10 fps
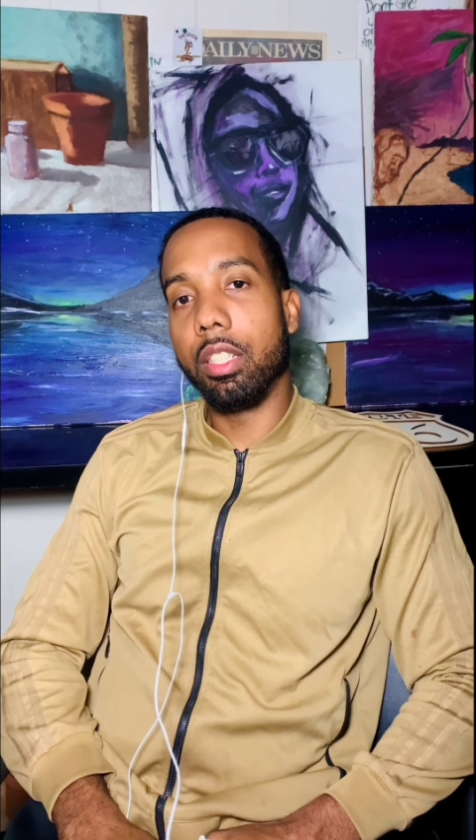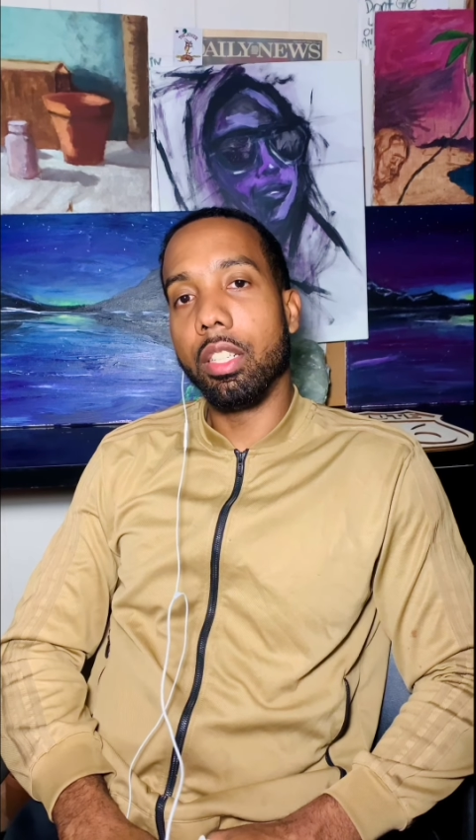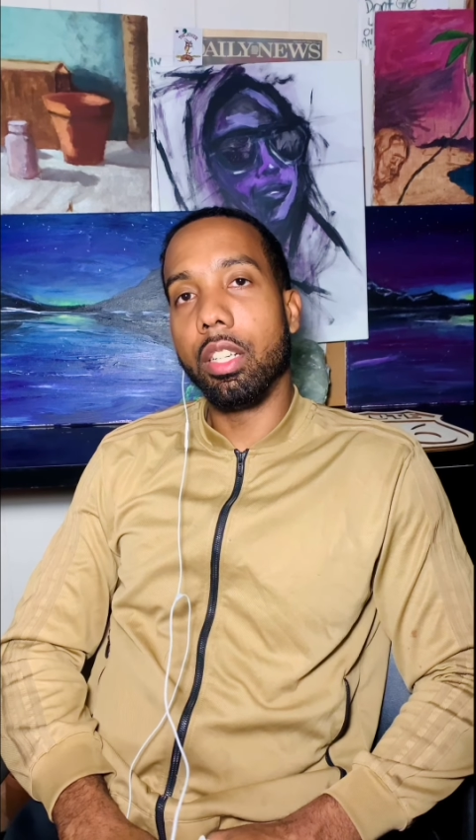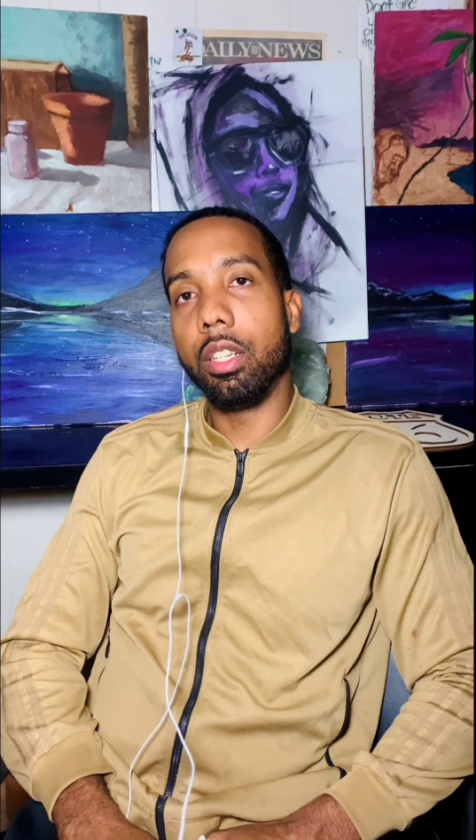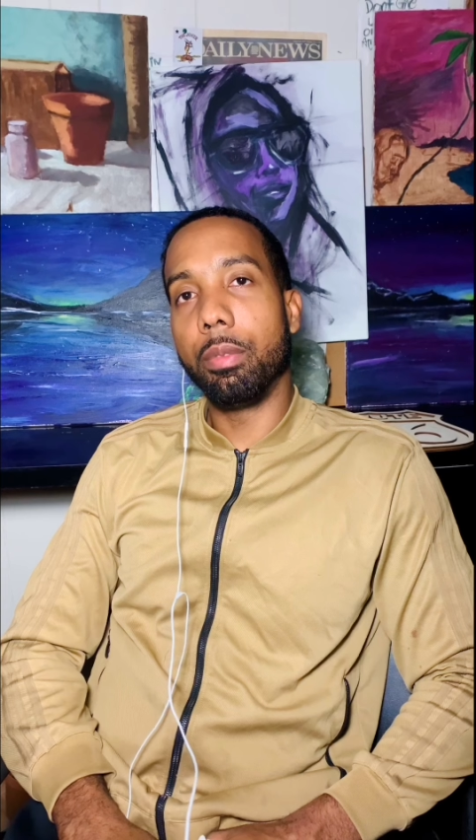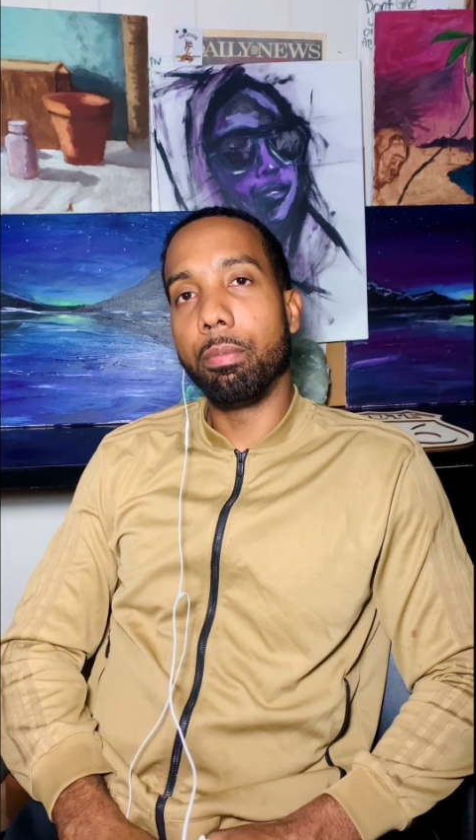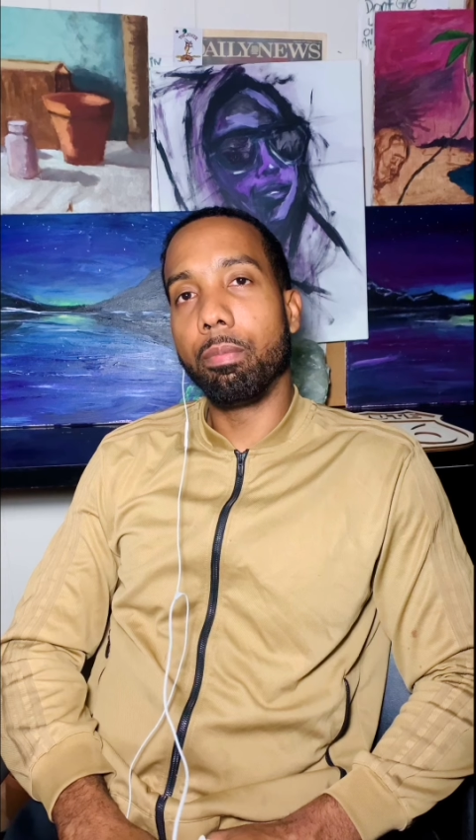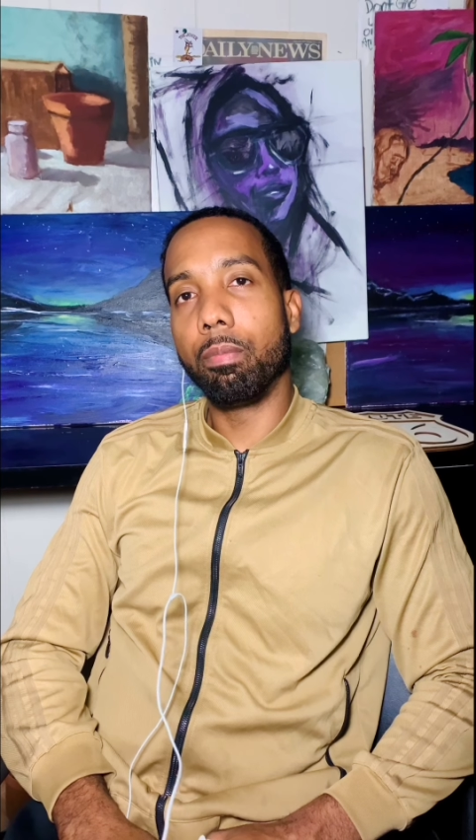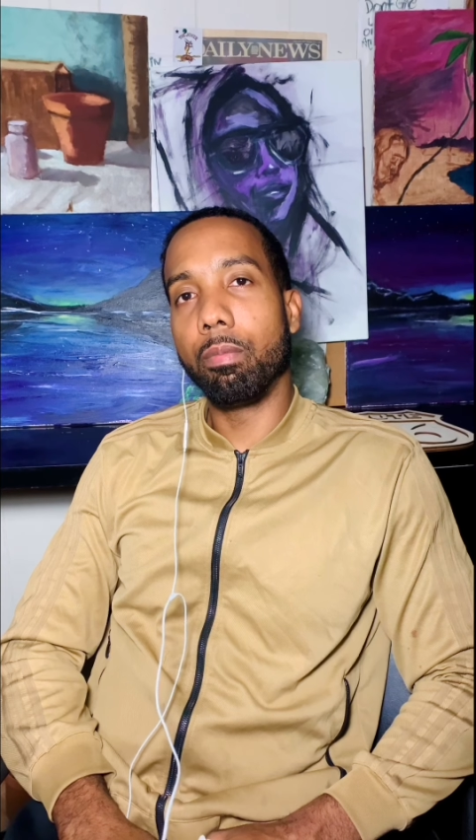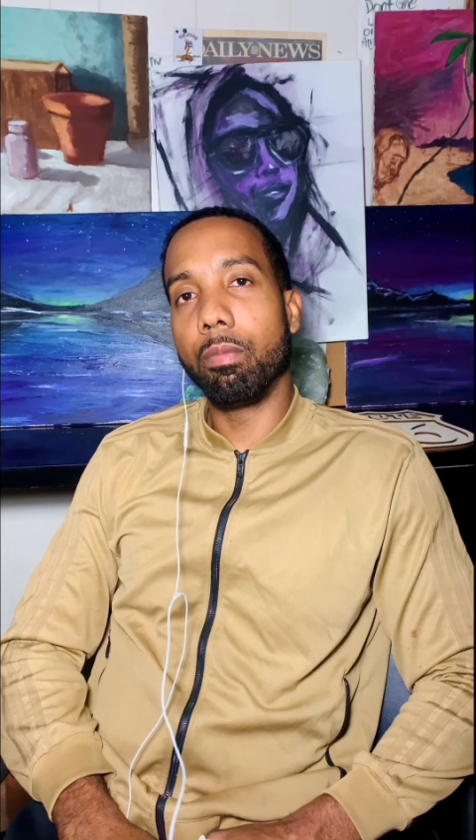and
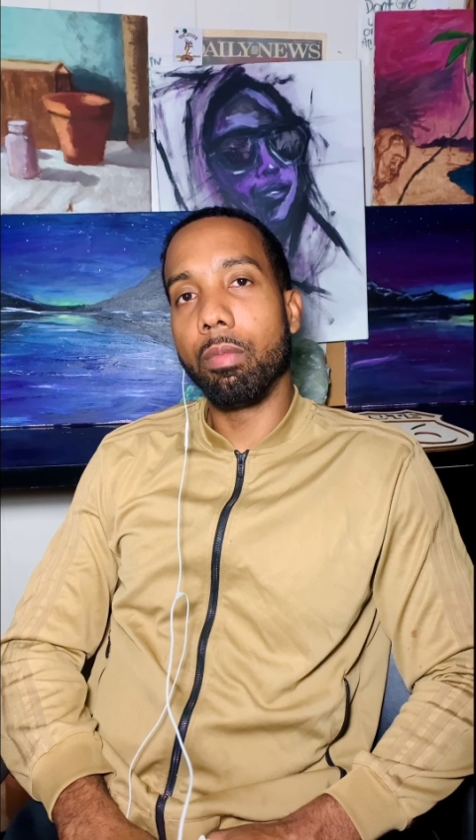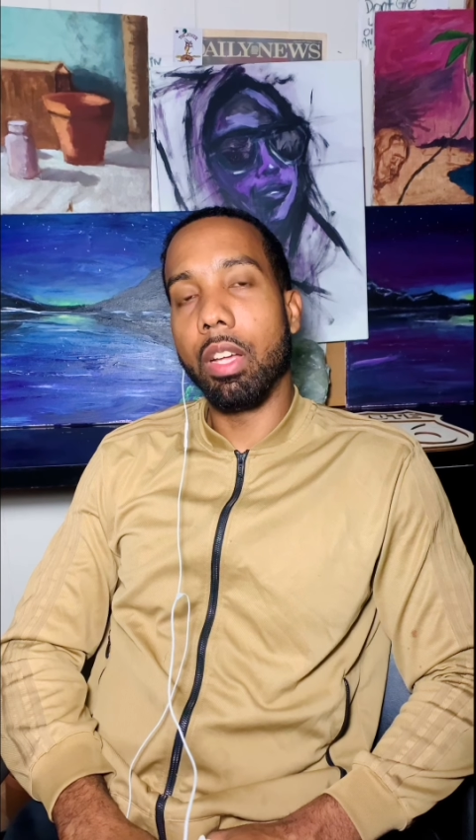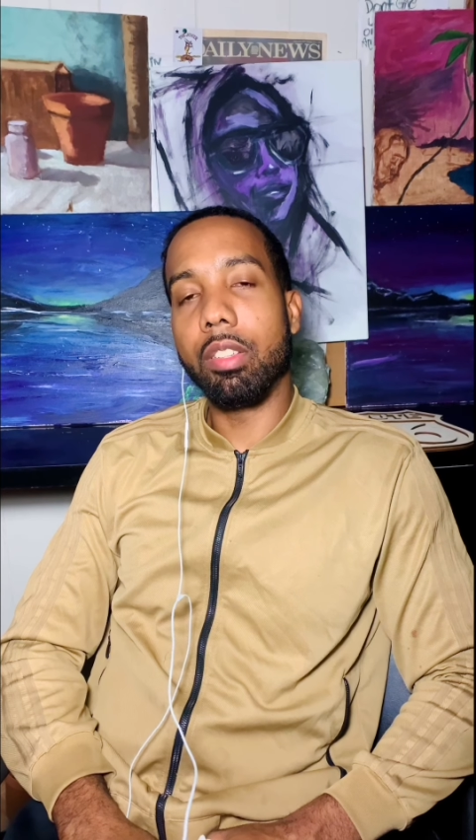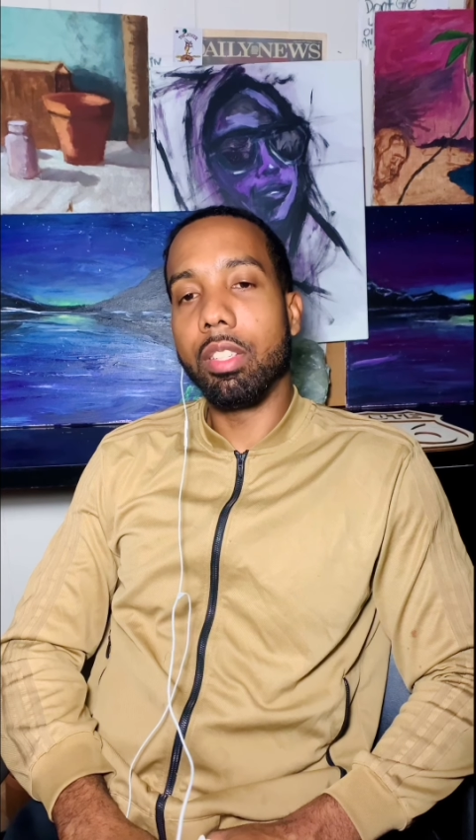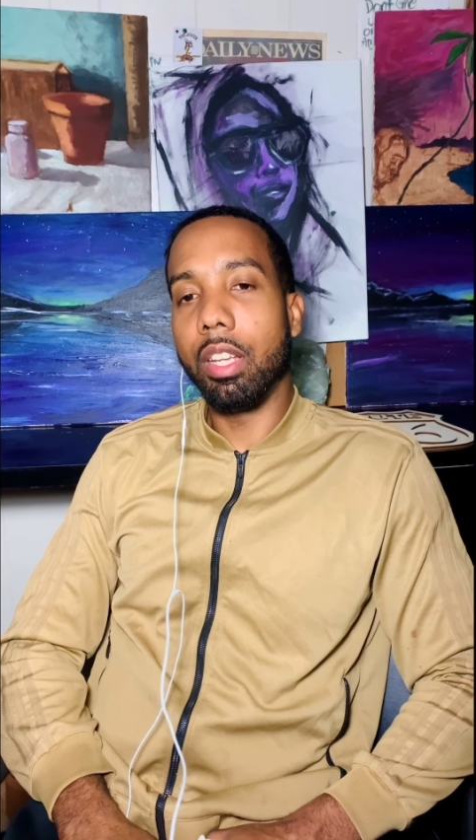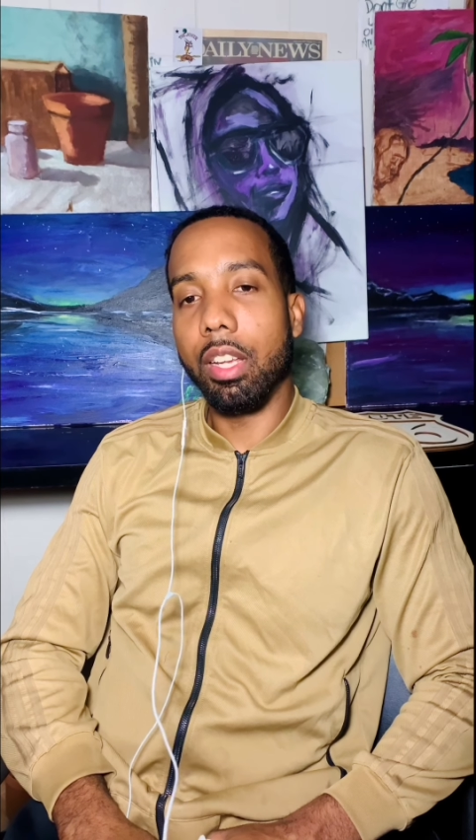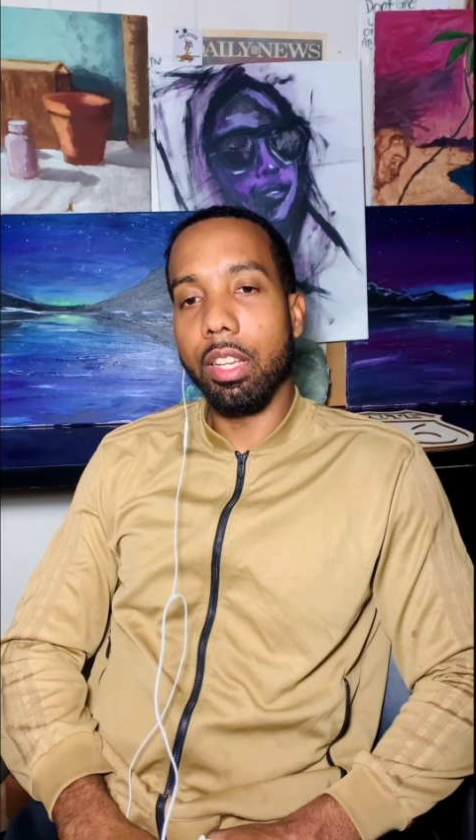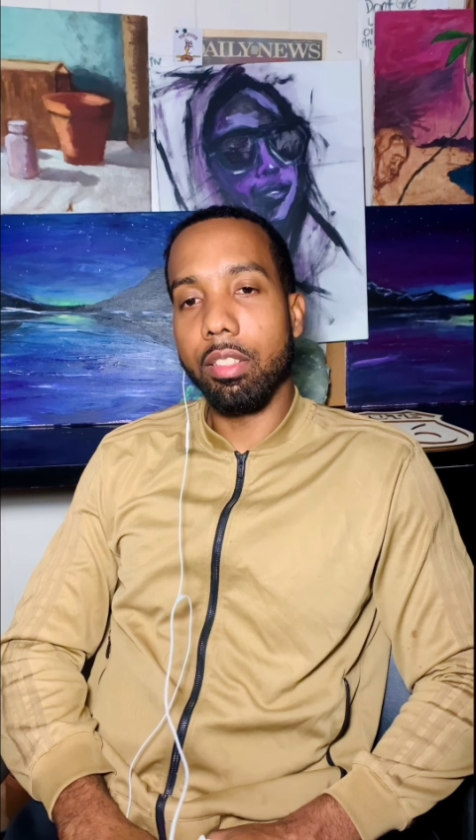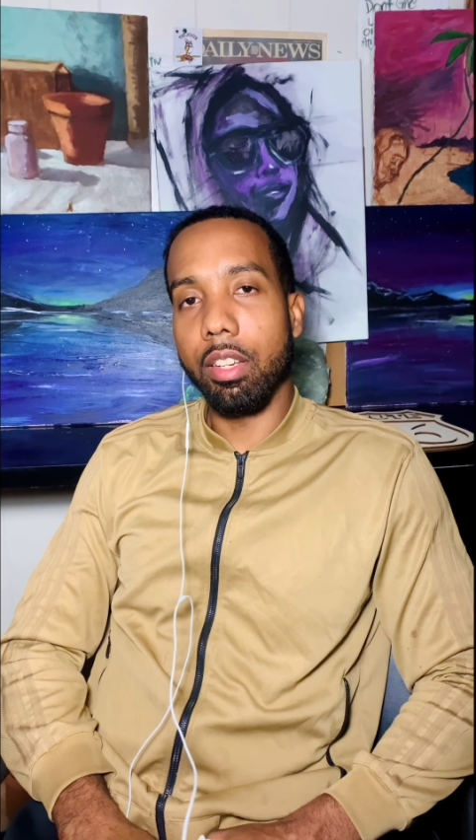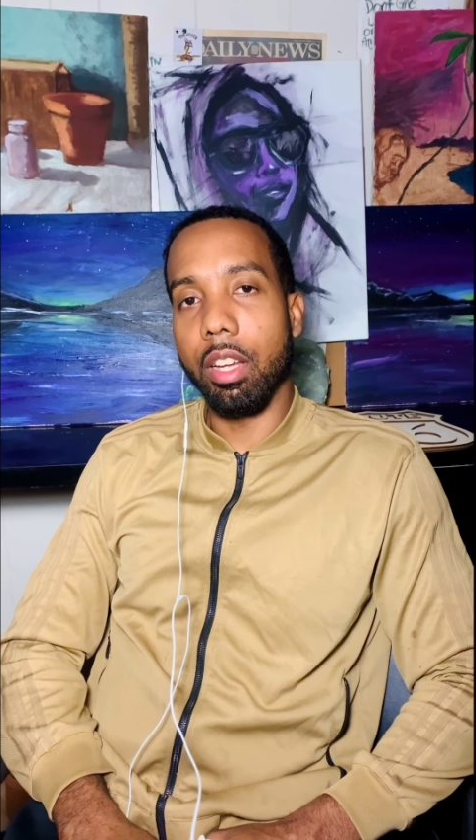I'll see y'all
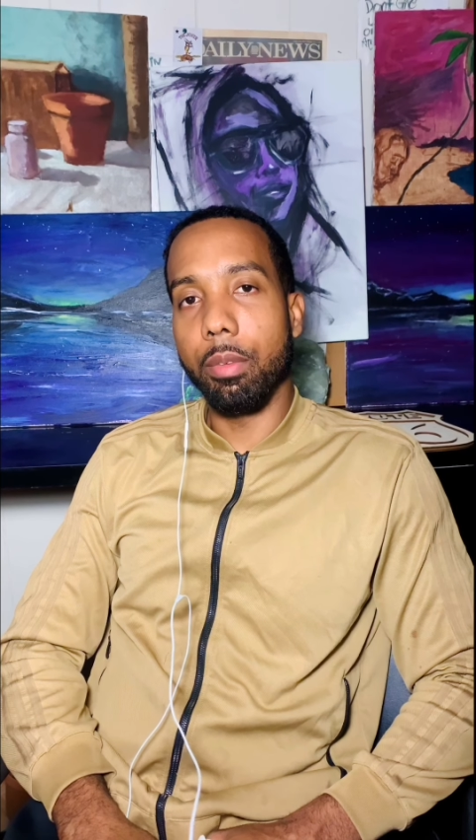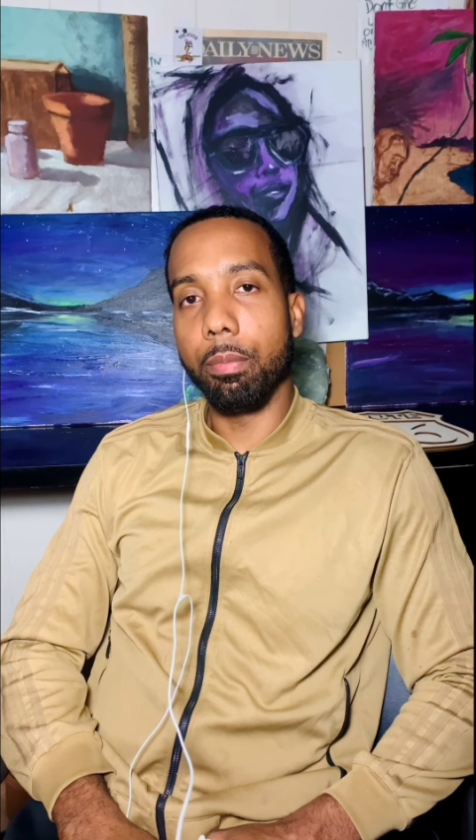next time.